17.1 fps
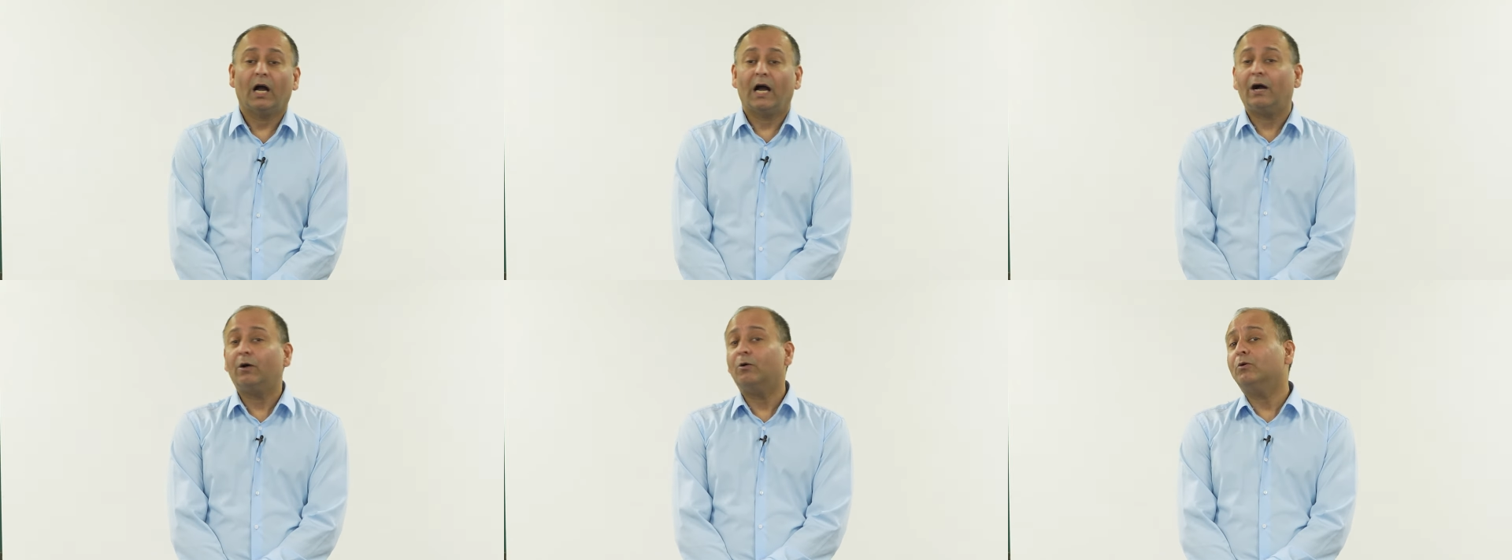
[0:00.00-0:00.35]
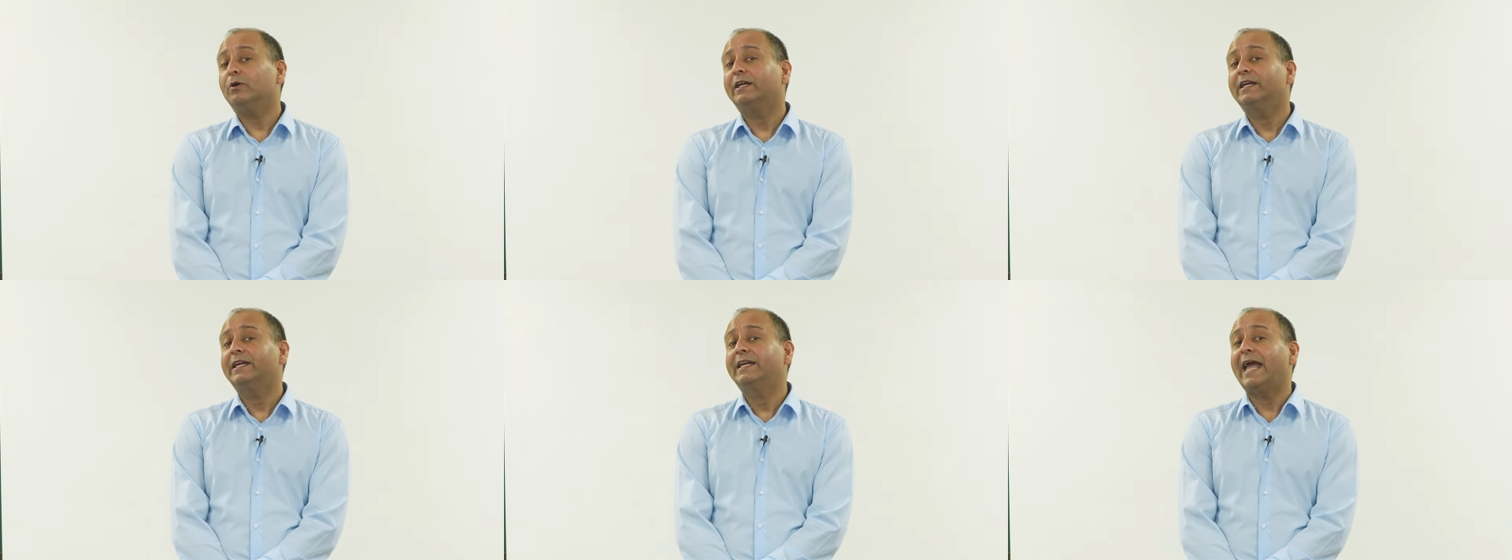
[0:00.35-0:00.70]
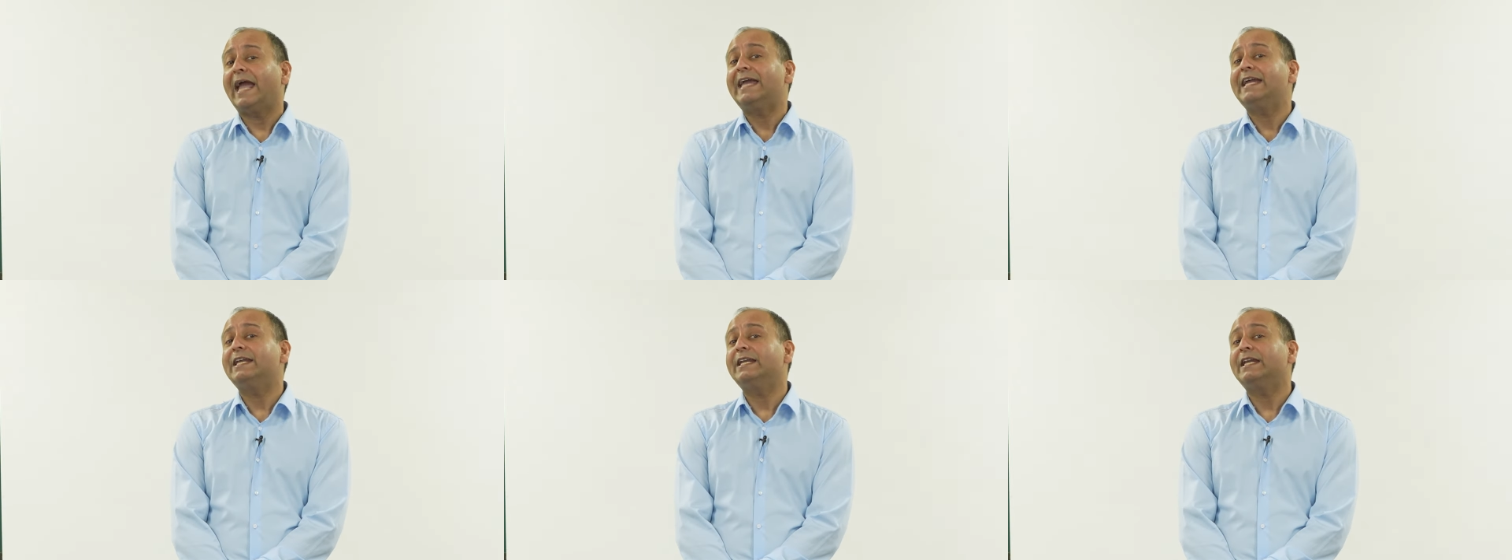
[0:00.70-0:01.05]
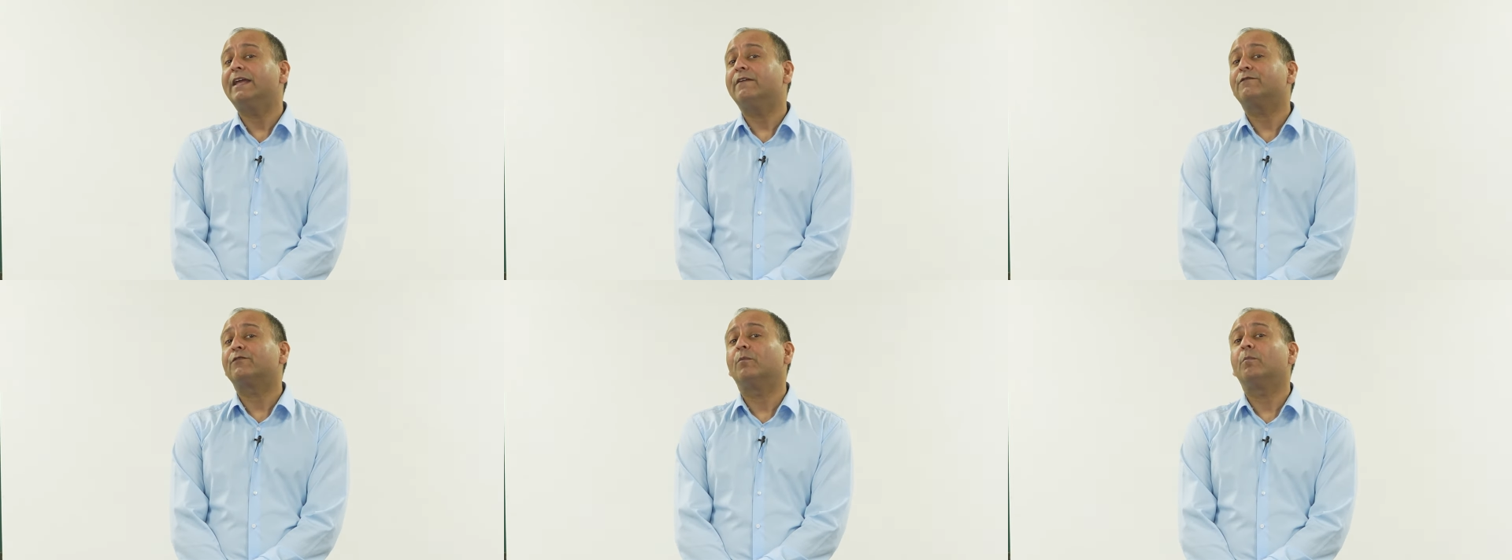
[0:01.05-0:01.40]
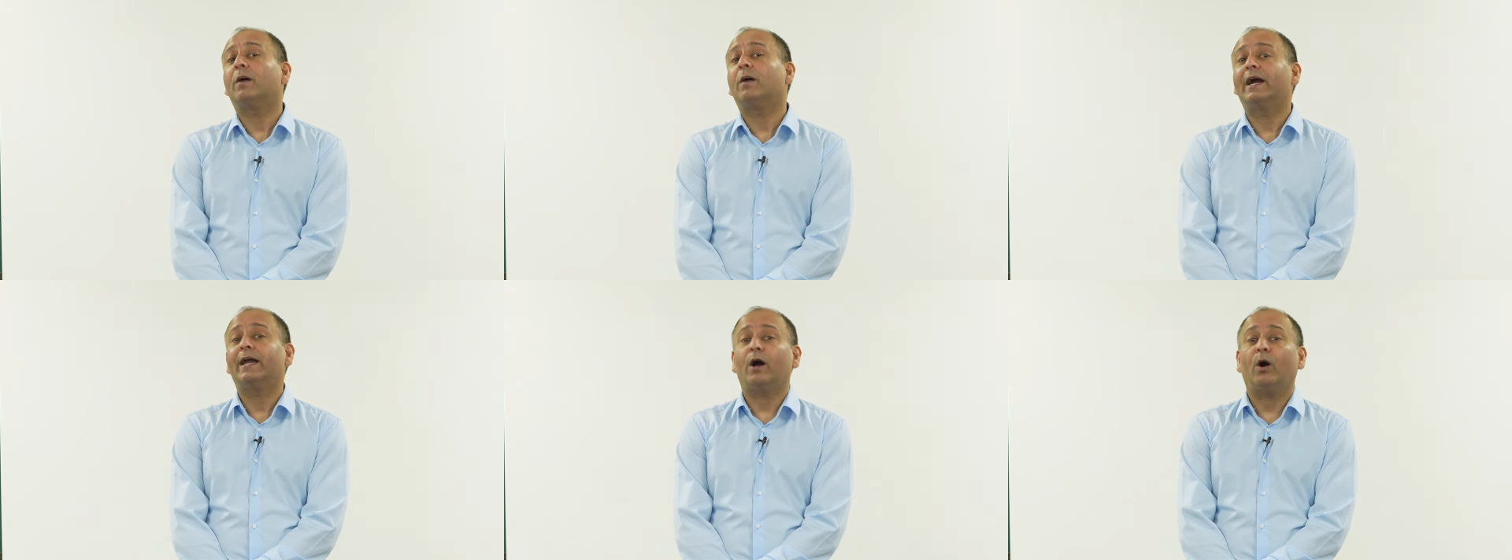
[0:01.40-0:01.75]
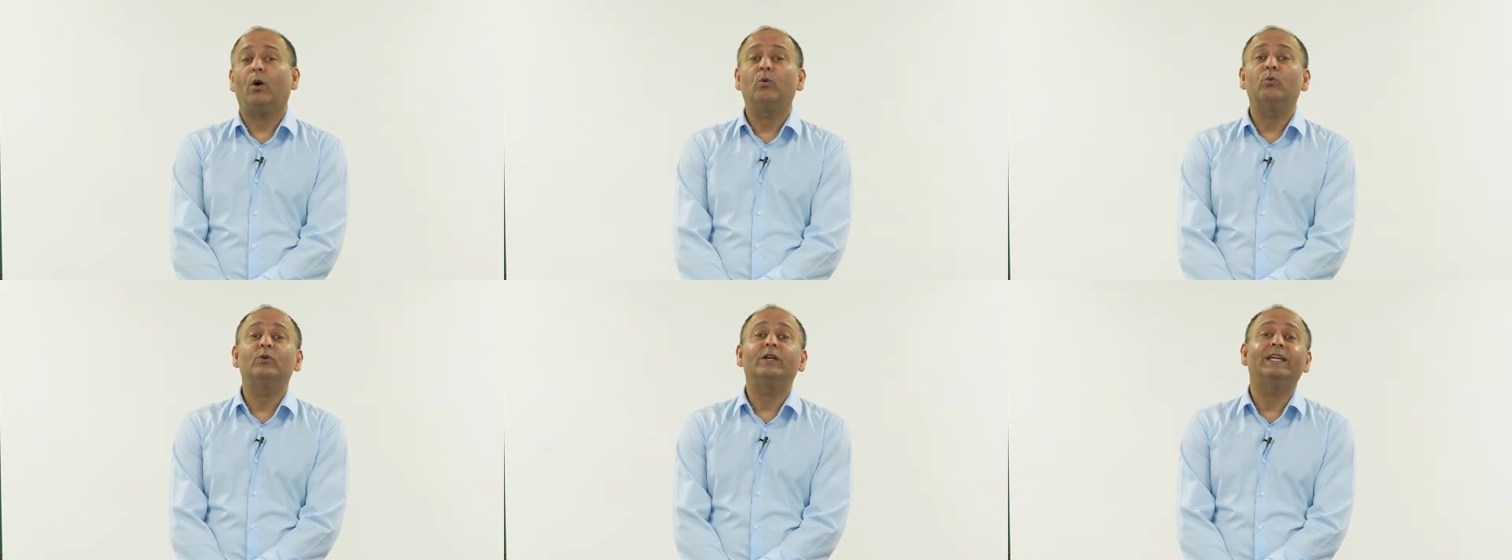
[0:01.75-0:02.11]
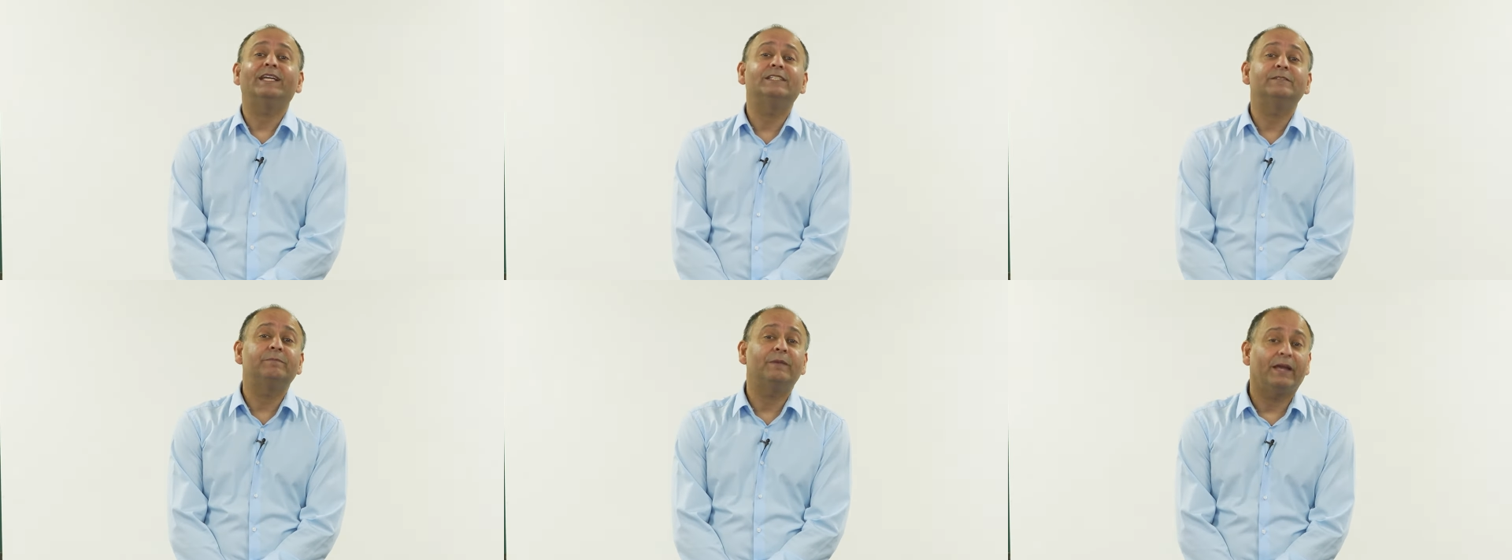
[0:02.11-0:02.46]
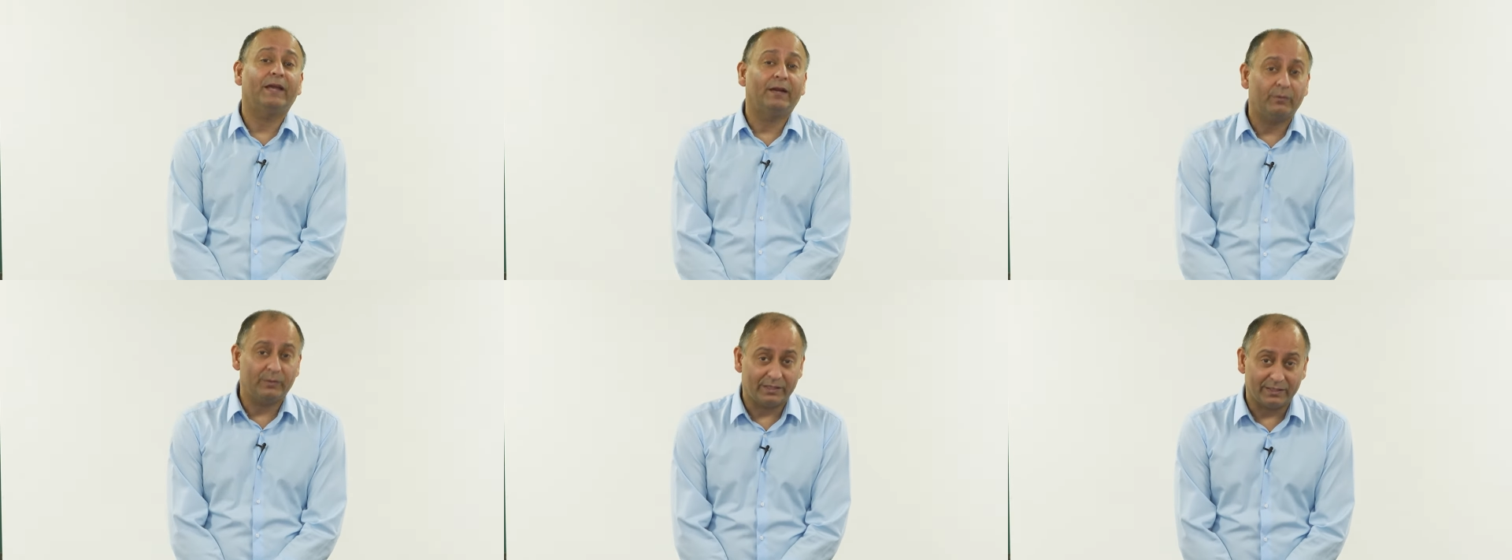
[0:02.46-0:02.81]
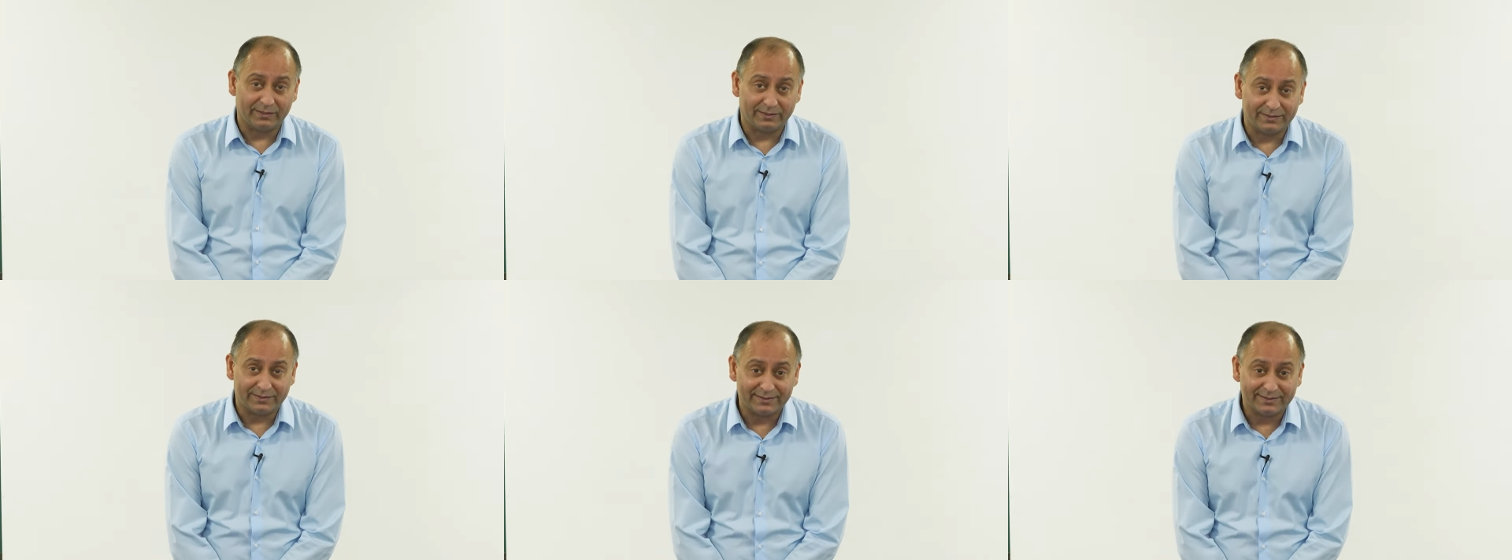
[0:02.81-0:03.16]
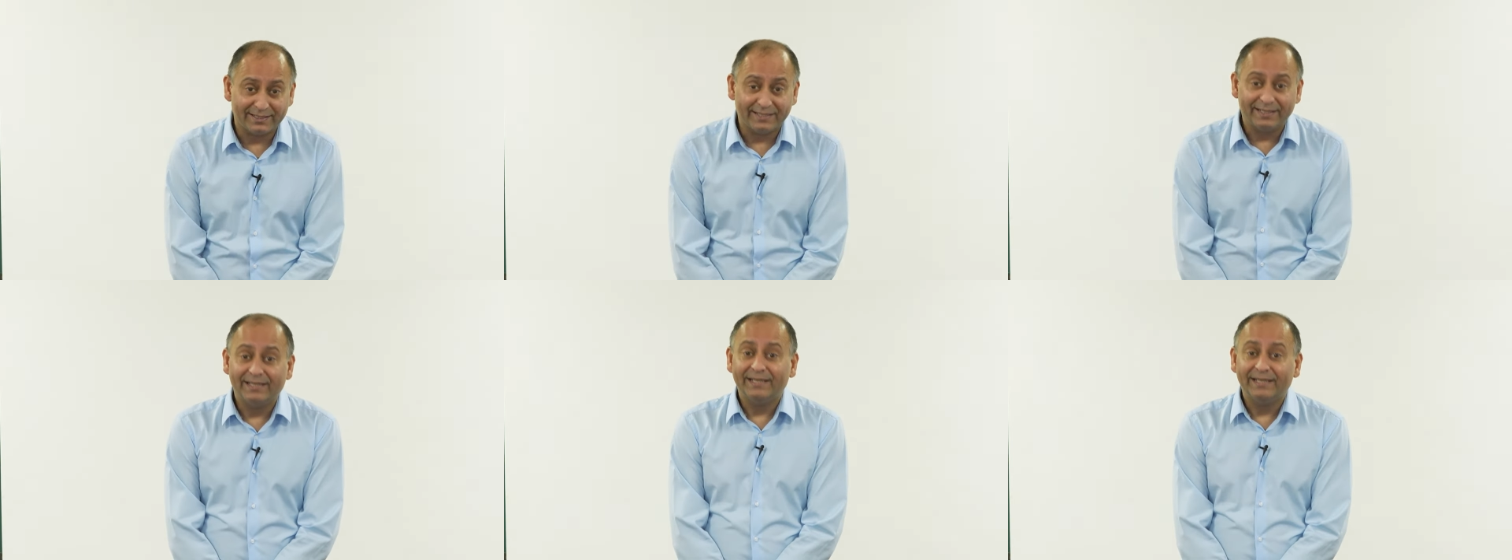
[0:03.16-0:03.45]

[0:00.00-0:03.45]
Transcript: I'll gain it from my own experience.